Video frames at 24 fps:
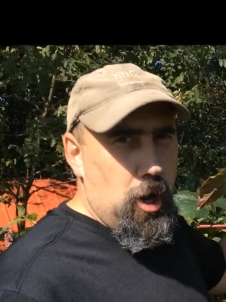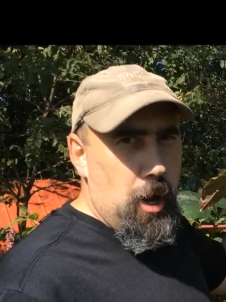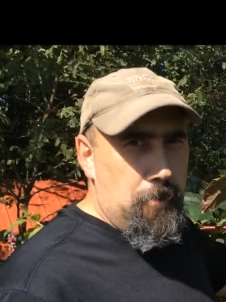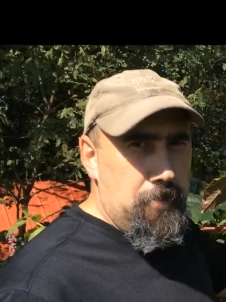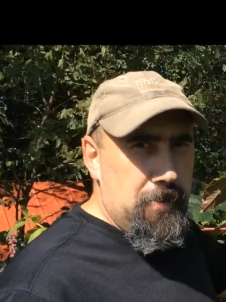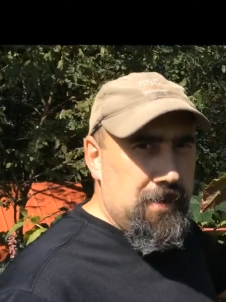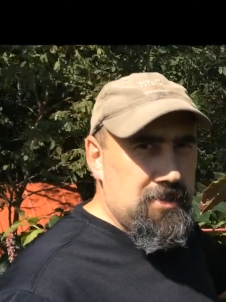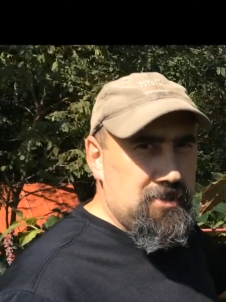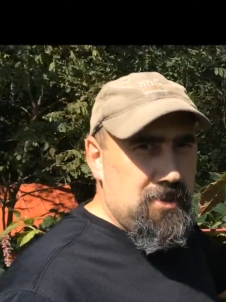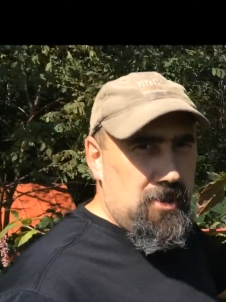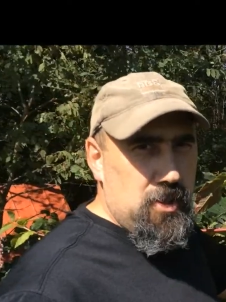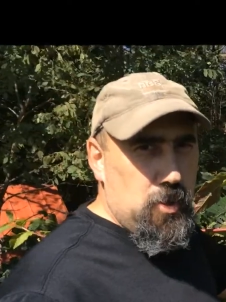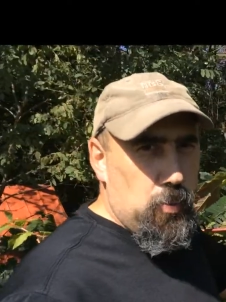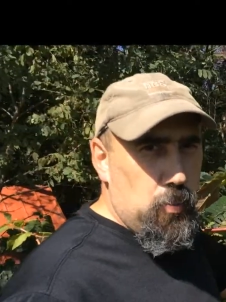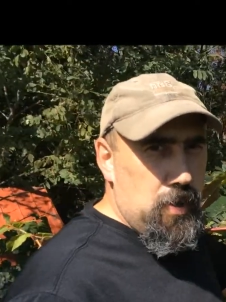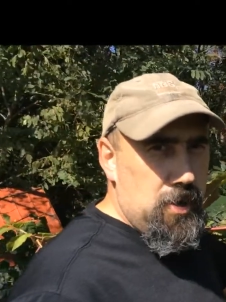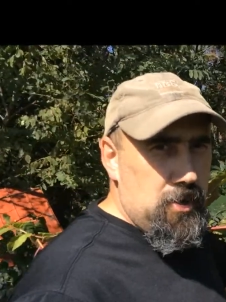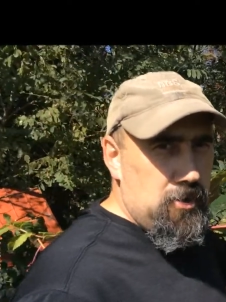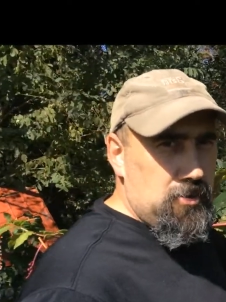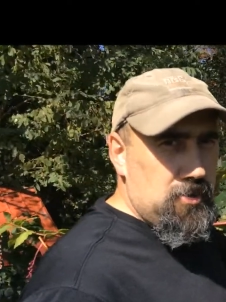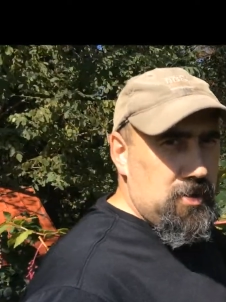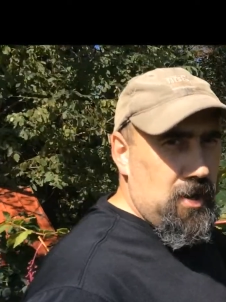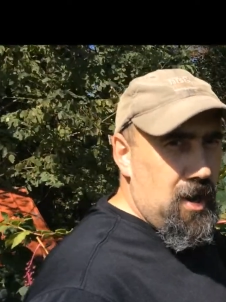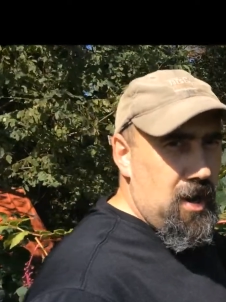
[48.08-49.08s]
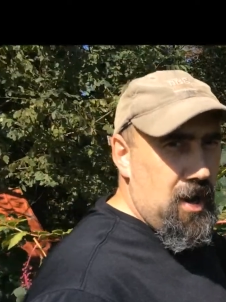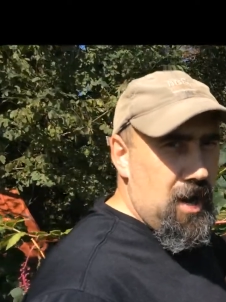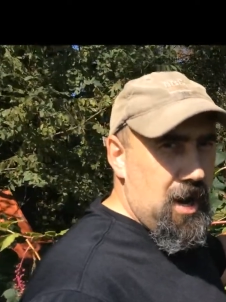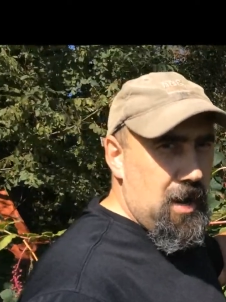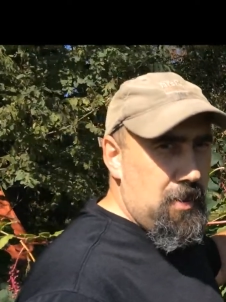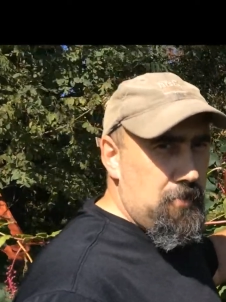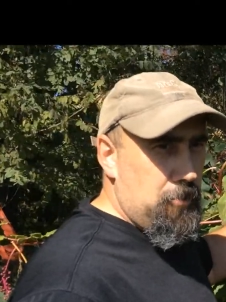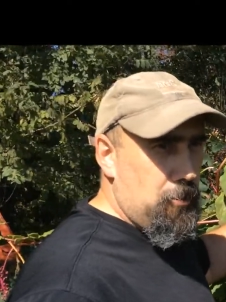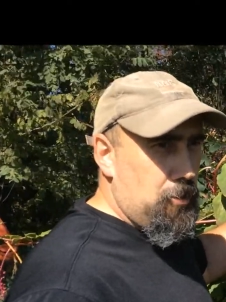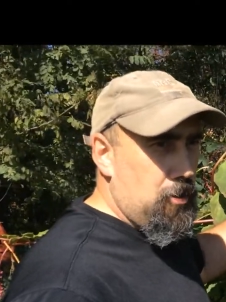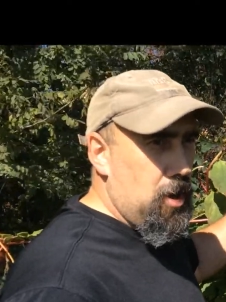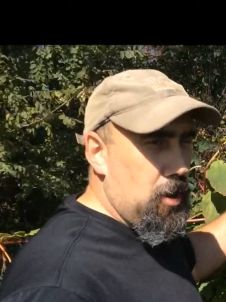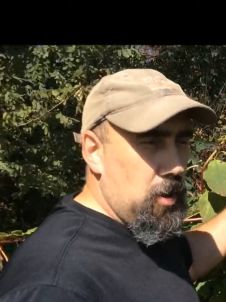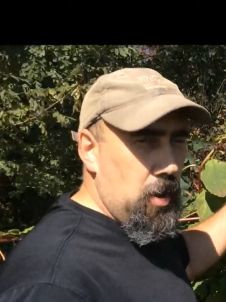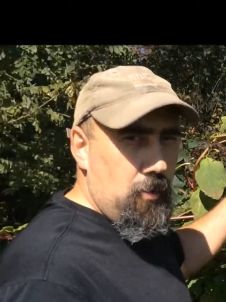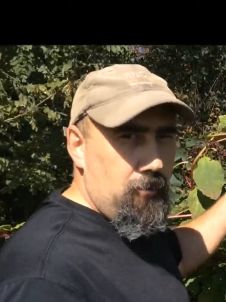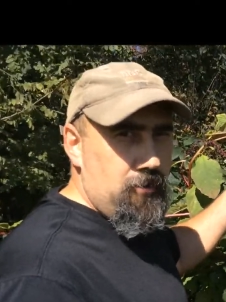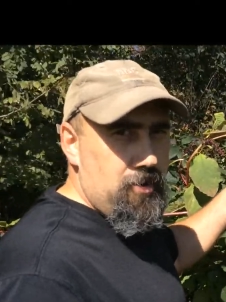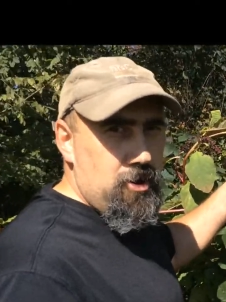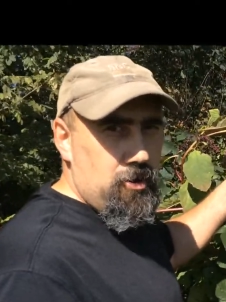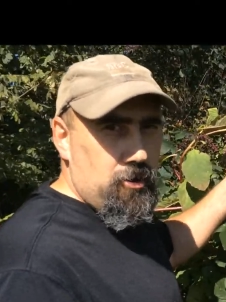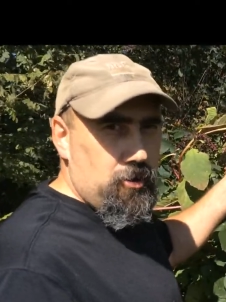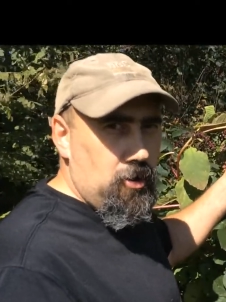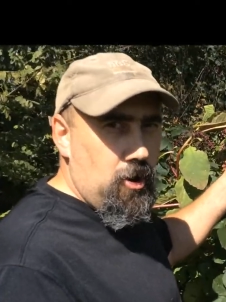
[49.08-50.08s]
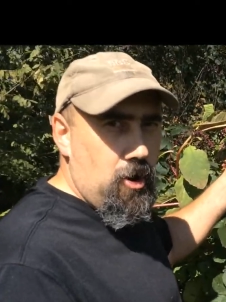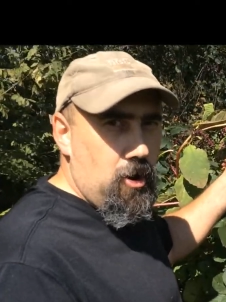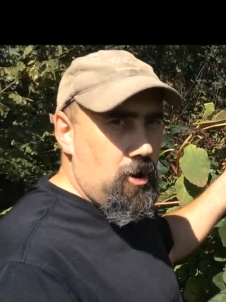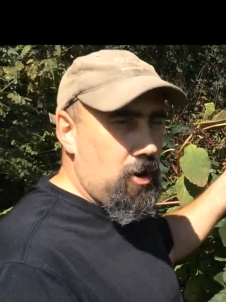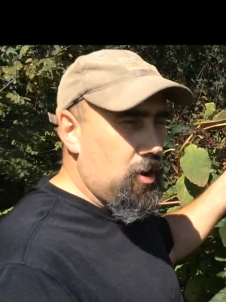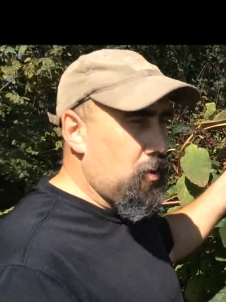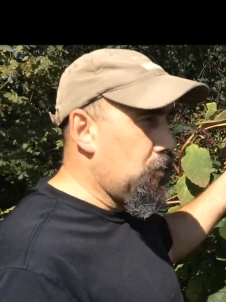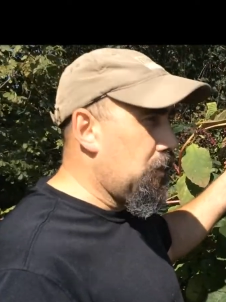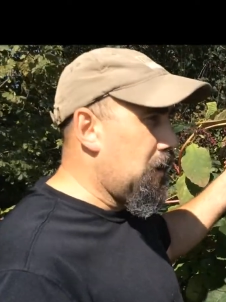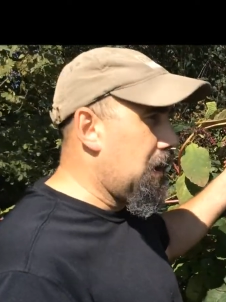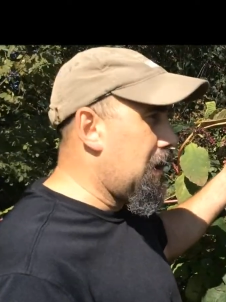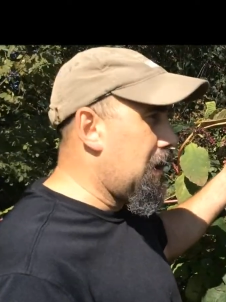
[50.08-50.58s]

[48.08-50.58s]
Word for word: droppings in the wintertime or all over your car or